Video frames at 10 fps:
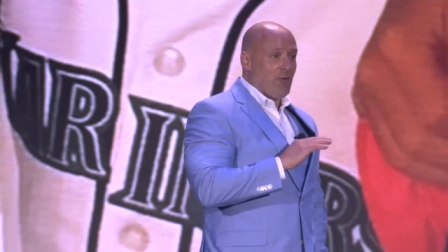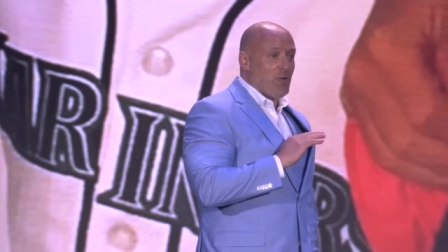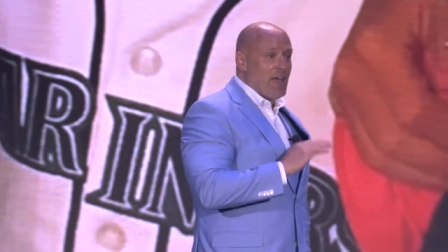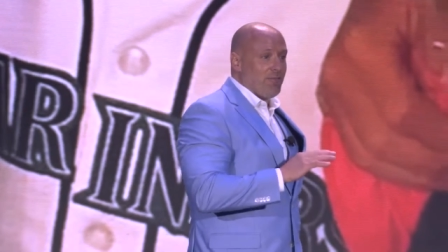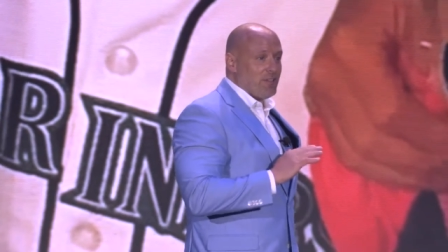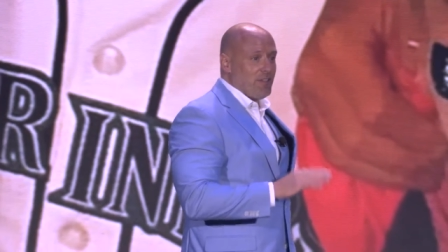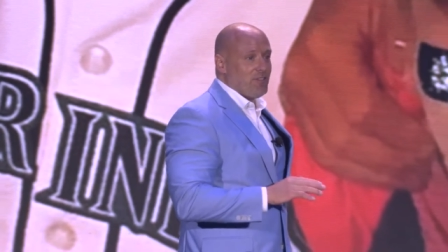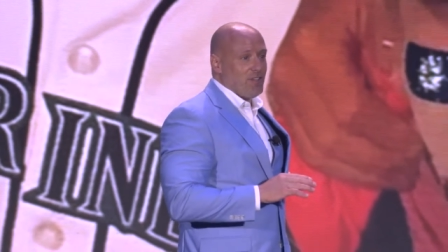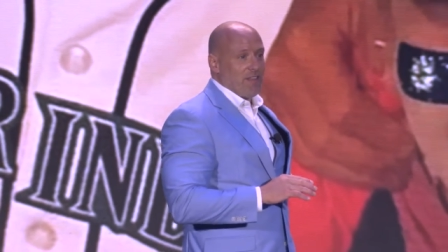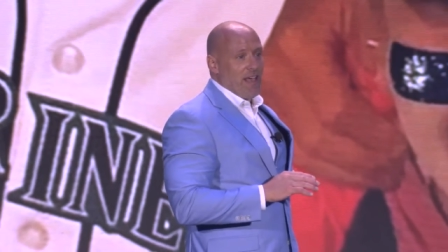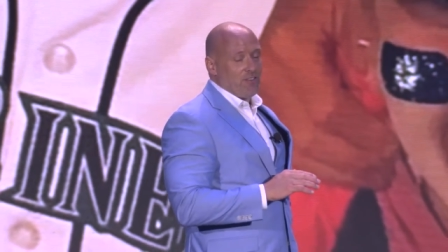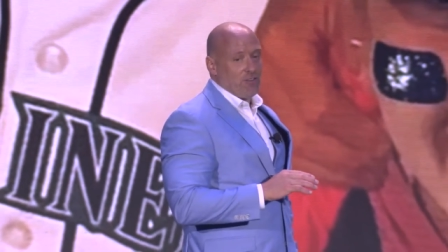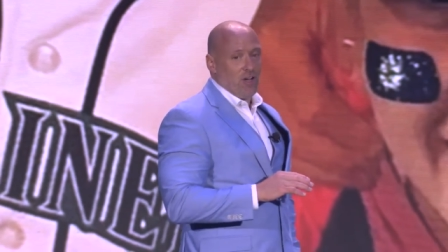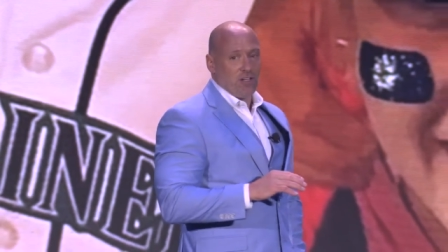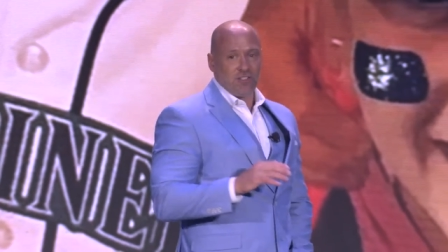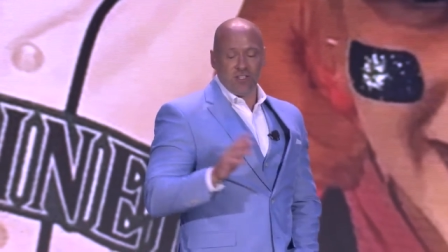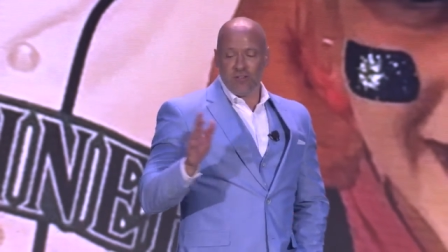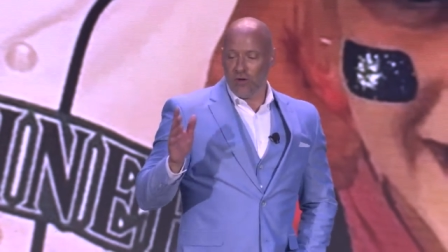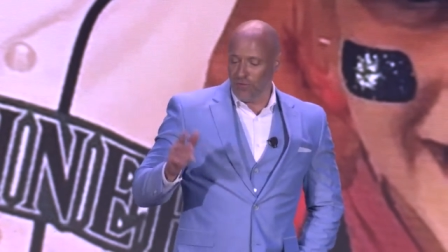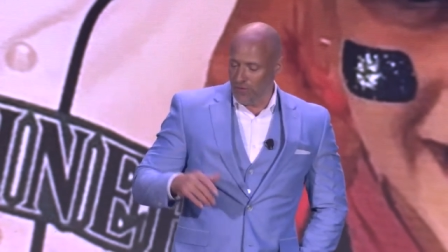we have to listen to that song. And she
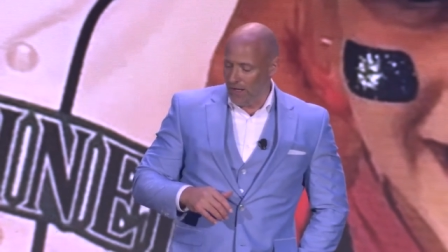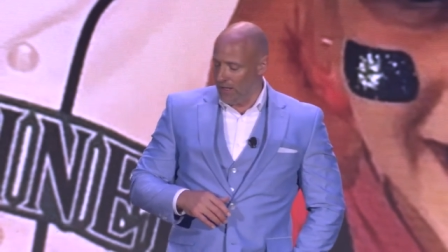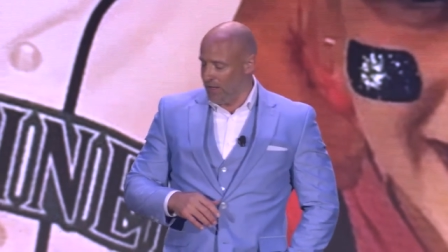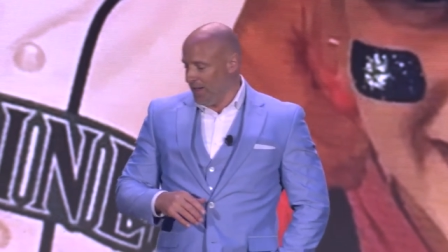notified